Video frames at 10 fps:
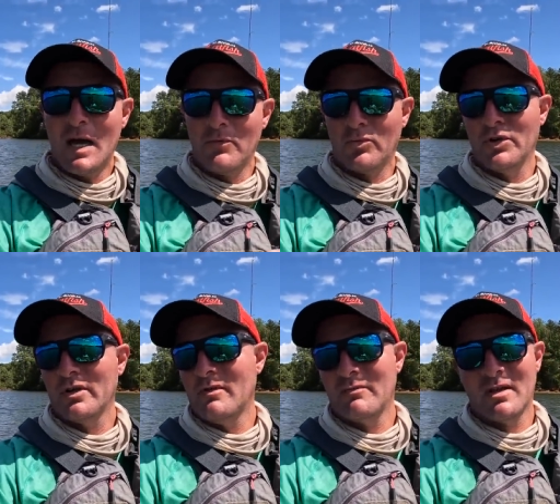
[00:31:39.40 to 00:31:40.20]
I'm gonna
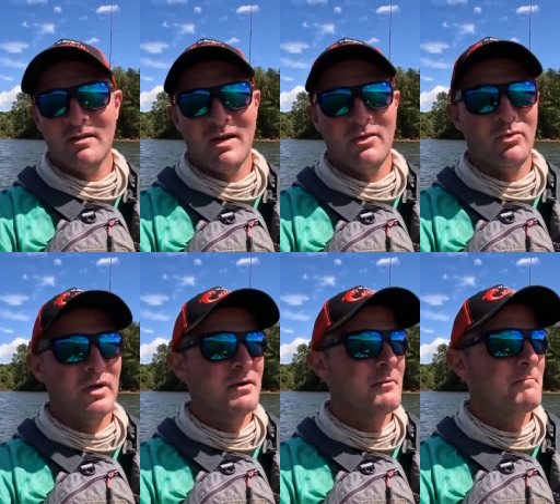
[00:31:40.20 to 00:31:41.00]
reel them up, get them out of the
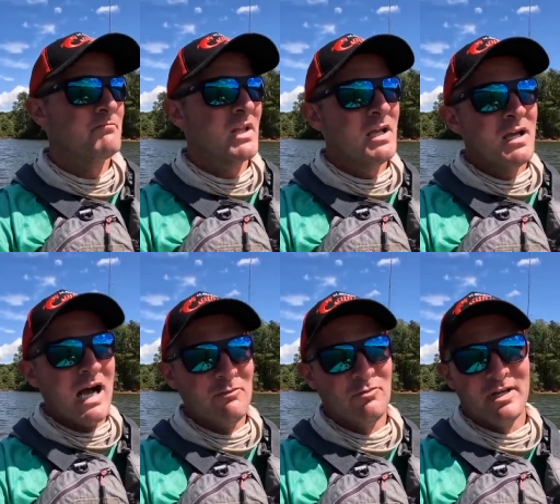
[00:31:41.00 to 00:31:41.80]
way.
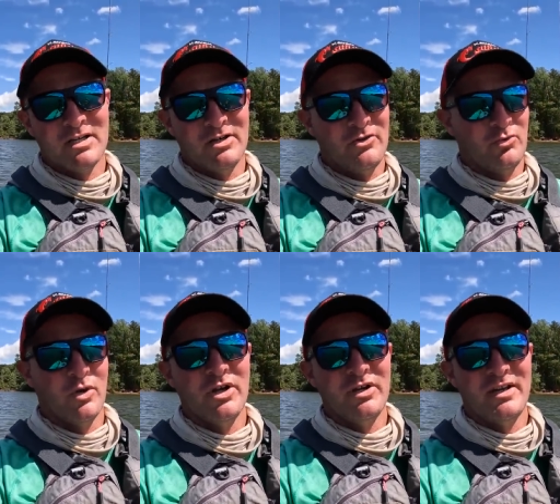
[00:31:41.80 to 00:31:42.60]
I'm gonna make another
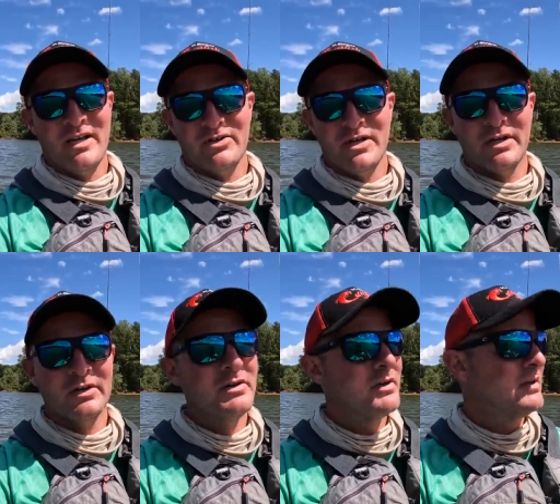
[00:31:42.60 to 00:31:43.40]
run down
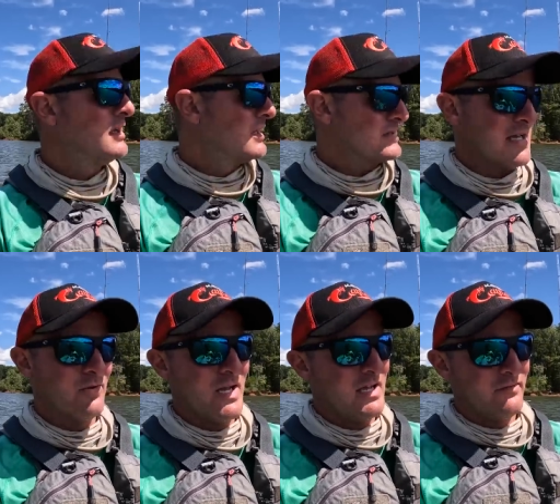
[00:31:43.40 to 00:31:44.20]
here because I
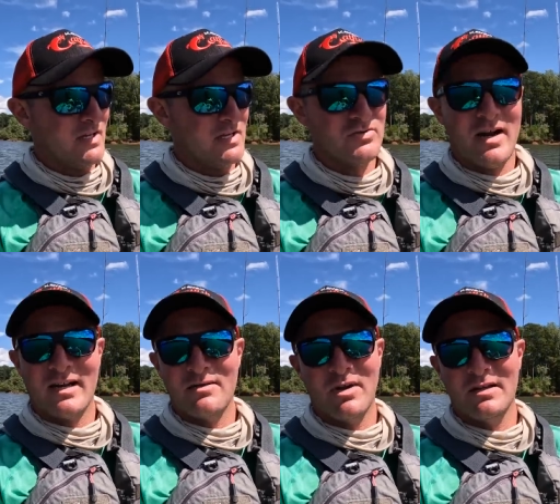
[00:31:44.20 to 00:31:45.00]
don't have any
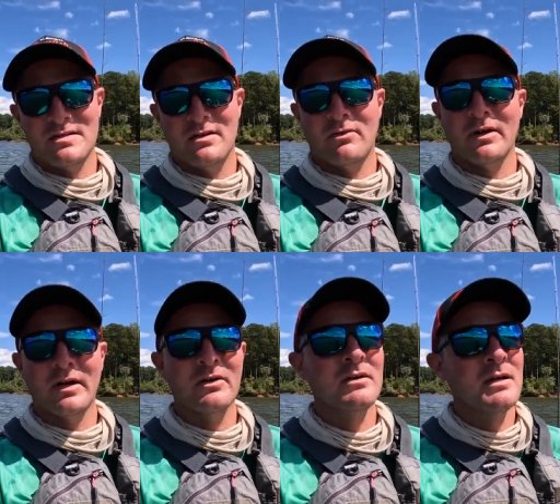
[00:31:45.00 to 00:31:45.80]
dragging baits in right
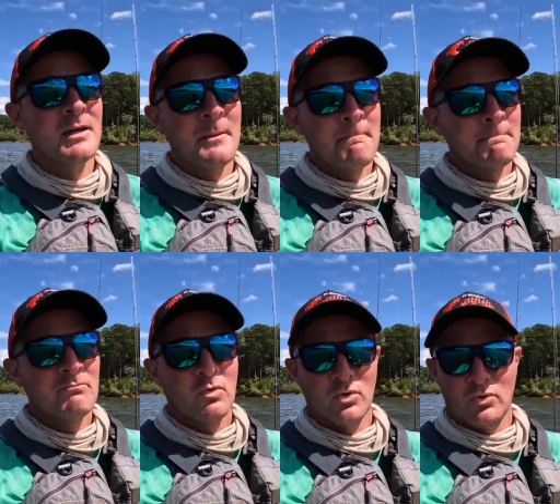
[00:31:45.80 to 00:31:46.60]
now.
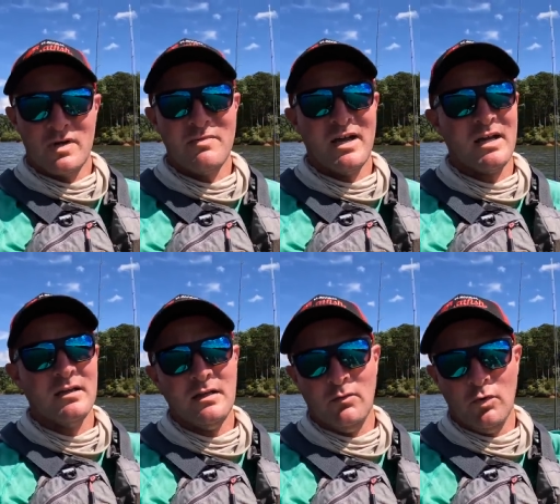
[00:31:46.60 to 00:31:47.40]
We'll
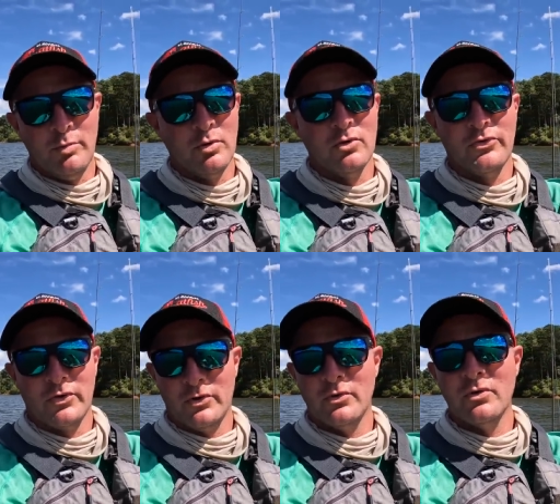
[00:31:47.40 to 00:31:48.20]
rebait and we'll pull
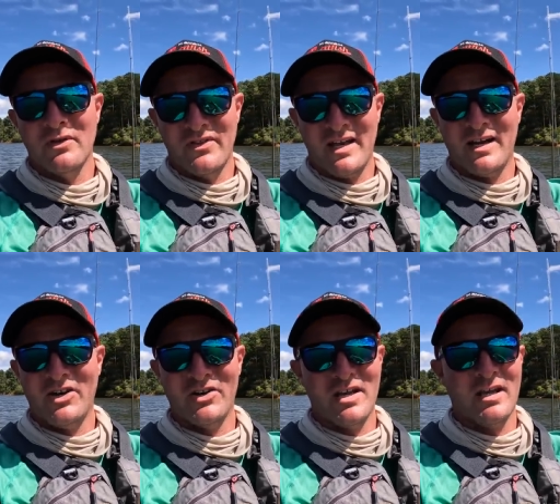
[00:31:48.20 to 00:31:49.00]
through that
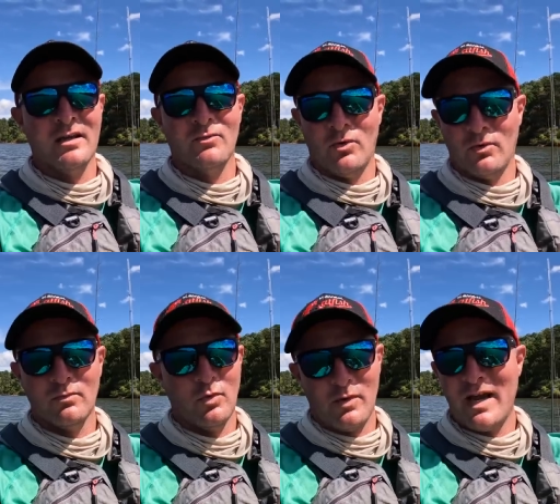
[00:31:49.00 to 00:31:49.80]
area again where,
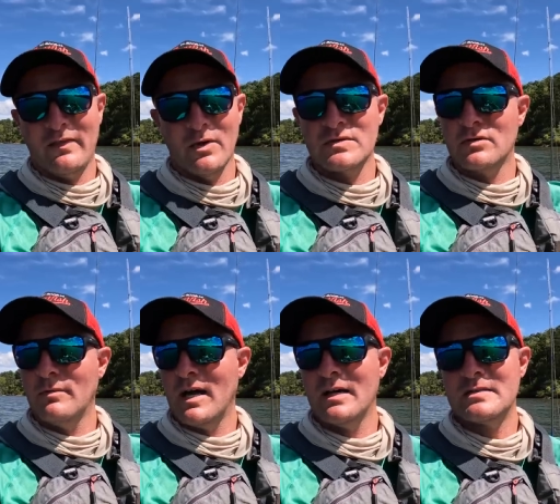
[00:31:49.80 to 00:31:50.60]
where we had those two
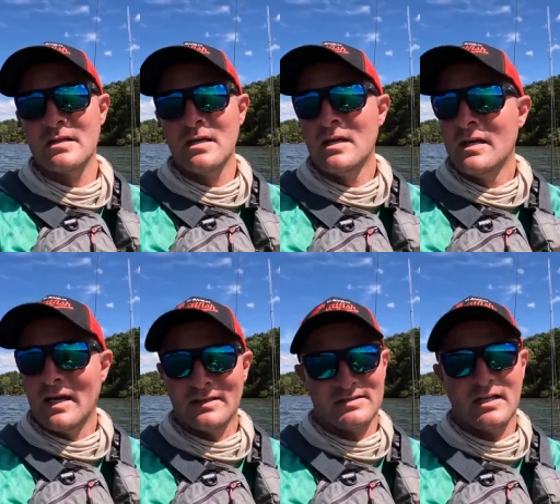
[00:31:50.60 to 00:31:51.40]
bites
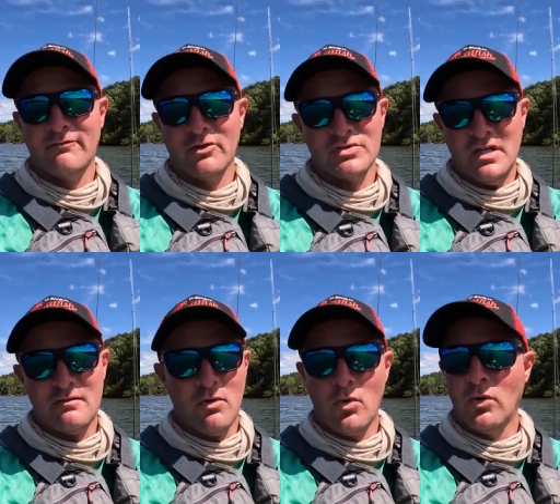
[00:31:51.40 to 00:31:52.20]
and see if there's
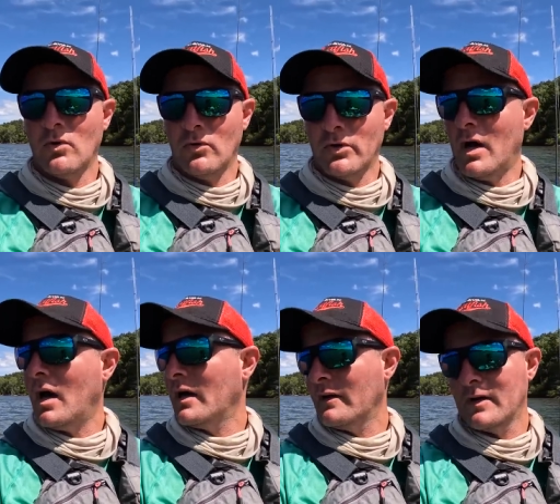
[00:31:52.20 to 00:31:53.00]
any more or
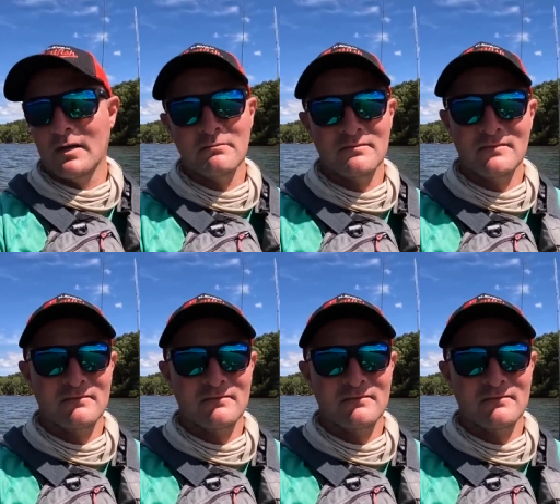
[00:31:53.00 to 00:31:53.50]
not. And then